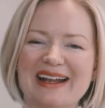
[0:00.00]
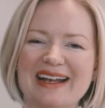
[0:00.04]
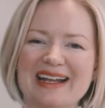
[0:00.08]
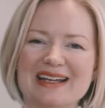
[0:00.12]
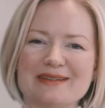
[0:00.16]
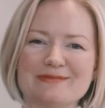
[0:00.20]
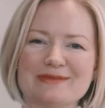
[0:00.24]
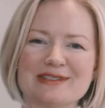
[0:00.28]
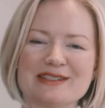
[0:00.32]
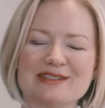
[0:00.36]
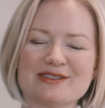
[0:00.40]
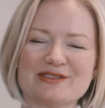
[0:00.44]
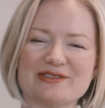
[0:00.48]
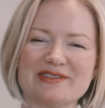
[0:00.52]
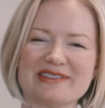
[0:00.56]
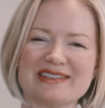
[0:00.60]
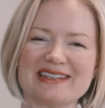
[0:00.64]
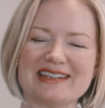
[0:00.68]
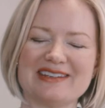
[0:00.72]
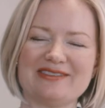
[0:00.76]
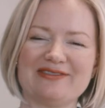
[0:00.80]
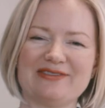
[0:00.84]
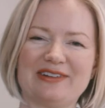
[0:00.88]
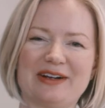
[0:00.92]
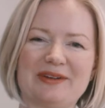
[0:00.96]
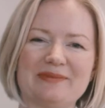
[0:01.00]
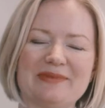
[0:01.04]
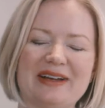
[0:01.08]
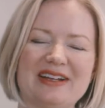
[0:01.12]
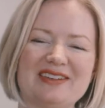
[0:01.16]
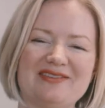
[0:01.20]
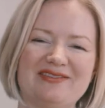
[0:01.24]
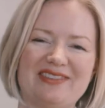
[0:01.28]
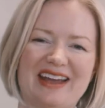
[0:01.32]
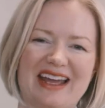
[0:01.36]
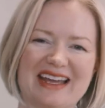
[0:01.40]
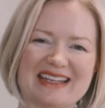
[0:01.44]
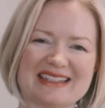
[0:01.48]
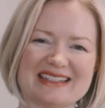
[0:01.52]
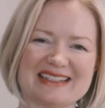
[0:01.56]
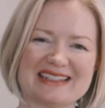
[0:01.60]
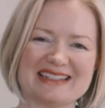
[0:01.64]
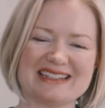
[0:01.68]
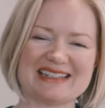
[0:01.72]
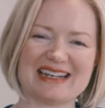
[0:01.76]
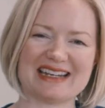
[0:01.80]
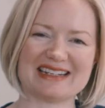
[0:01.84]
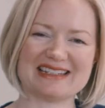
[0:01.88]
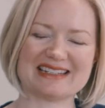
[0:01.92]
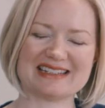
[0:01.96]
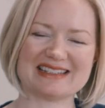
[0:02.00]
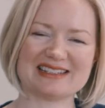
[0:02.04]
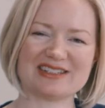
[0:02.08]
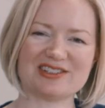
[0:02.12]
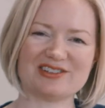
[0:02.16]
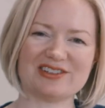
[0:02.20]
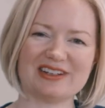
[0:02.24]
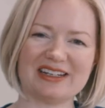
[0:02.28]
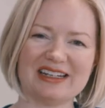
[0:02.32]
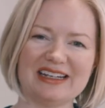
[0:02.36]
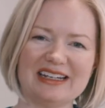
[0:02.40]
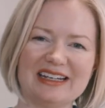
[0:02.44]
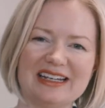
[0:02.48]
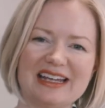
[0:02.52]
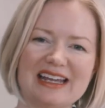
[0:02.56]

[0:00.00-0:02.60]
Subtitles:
name's Lucy from Advanced Dentistry.